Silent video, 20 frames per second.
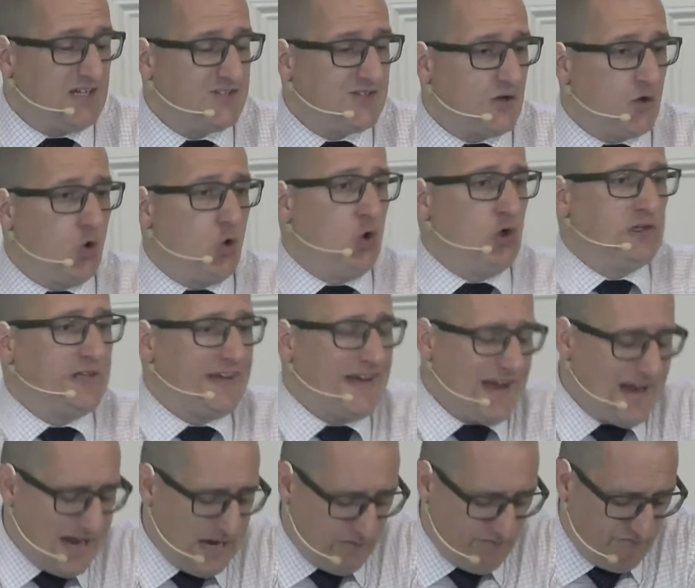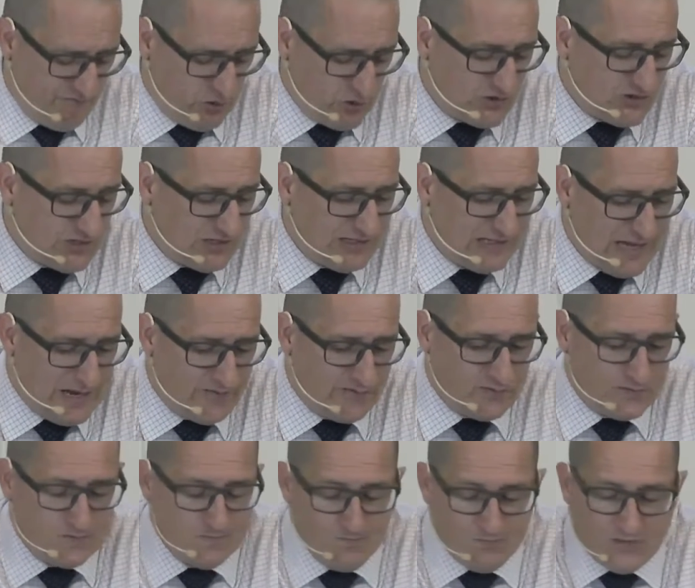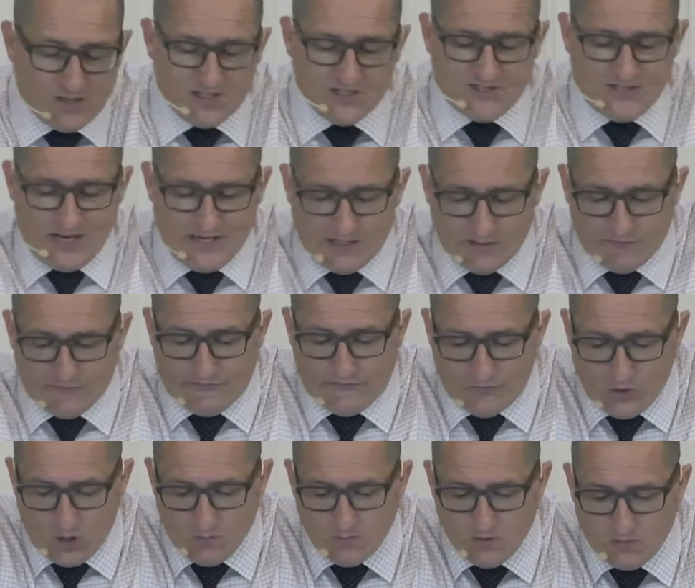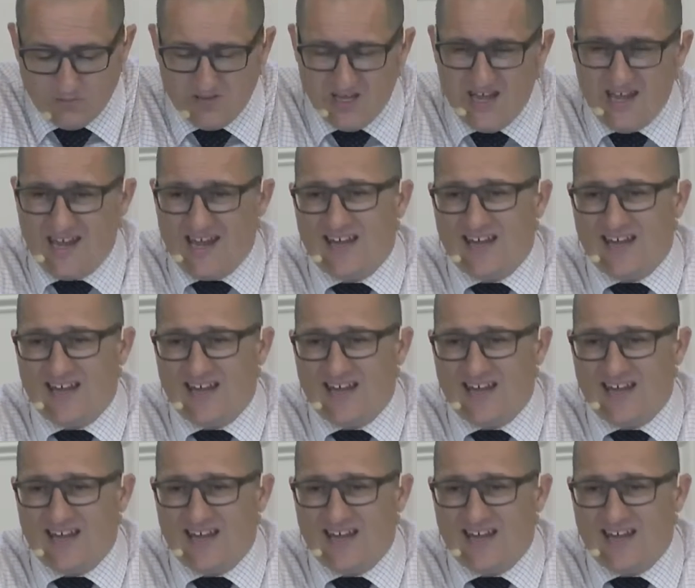is that all they have, verse 11, is taken from them.